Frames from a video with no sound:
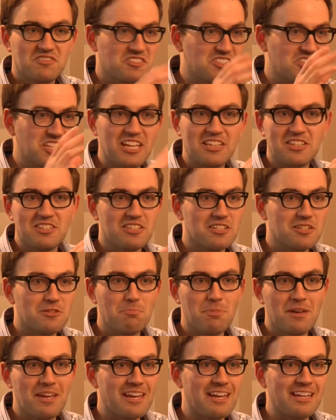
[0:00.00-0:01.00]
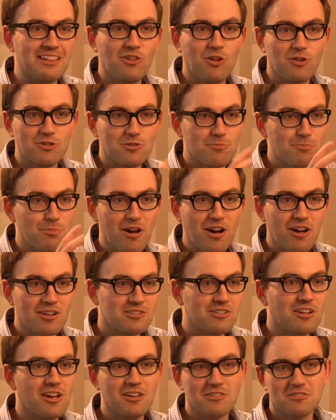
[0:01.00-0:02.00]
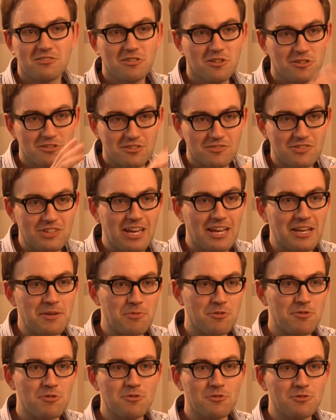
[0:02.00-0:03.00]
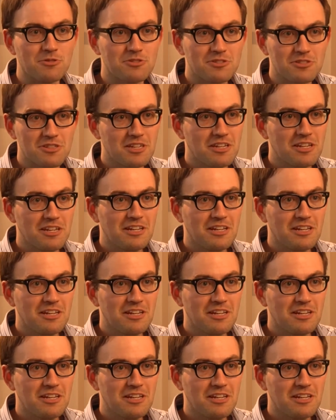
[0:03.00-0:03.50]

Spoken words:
sends it to be in lots of bar charts, lots of tables,